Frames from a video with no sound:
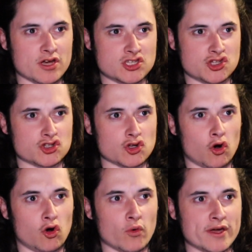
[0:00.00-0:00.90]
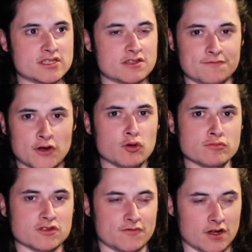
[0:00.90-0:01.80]
it's just always the
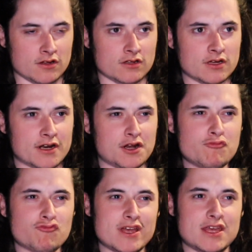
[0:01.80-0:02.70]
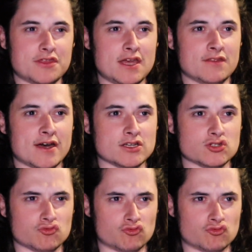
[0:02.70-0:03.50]
film's fault. And I don't really think that's